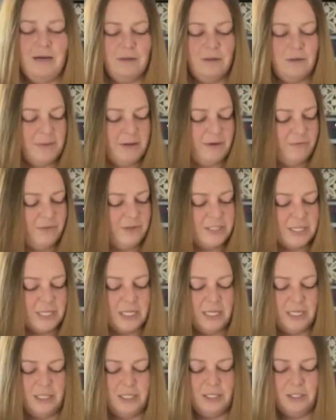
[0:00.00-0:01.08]
a little bit
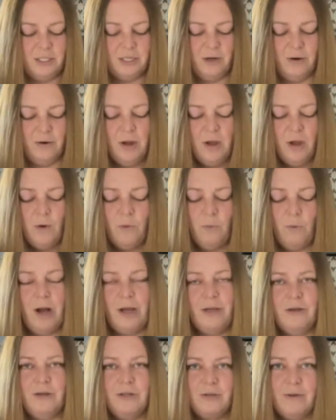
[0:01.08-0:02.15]
physically to do
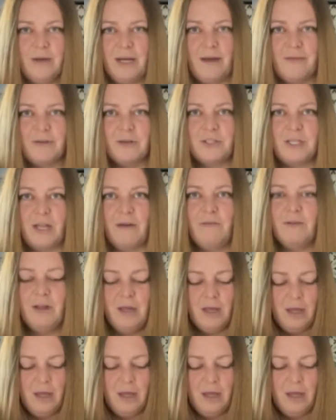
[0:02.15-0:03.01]
while you're doing other stuff.